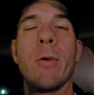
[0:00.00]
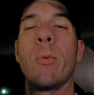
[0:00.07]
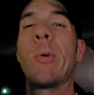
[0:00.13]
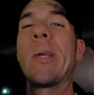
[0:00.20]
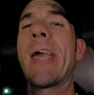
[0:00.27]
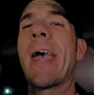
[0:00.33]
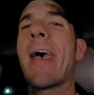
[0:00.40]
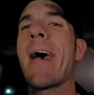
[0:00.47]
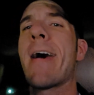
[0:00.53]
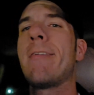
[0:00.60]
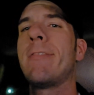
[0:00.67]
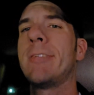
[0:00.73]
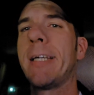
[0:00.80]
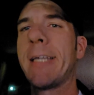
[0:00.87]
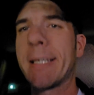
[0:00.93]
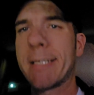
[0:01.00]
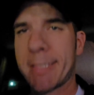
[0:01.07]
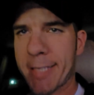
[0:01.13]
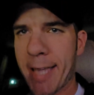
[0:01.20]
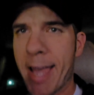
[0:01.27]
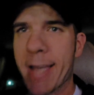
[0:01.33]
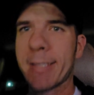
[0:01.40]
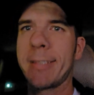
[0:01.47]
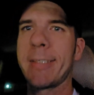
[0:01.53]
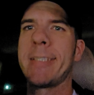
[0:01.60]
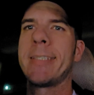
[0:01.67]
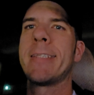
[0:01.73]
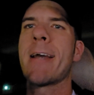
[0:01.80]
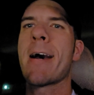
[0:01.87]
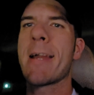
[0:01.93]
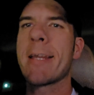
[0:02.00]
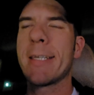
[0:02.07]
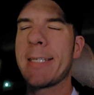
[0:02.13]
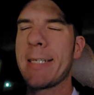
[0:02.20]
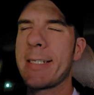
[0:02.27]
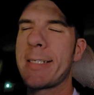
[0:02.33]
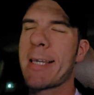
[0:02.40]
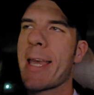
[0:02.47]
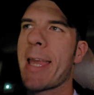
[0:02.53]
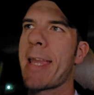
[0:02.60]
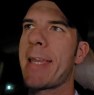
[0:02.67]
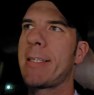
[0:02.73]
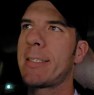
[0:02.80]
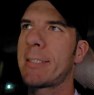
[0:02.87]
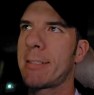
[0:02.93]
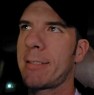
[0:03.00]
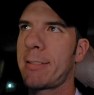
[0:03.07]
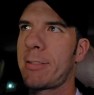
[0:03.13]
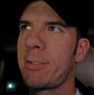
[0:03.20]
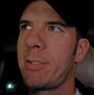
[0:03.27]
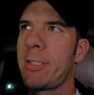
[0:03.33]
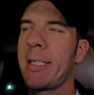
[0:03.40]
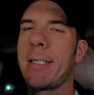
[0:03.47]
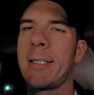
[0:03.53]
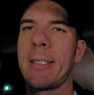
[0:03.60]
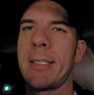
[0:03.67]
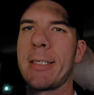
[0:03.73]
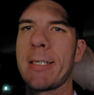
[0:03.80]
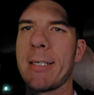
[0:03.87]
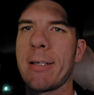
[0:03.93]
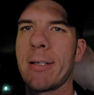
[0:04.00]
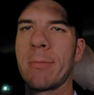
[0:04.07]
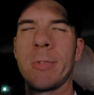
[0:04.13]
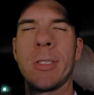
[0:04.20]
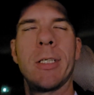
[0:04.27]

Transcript: We have exactly 90 days to the end of the year.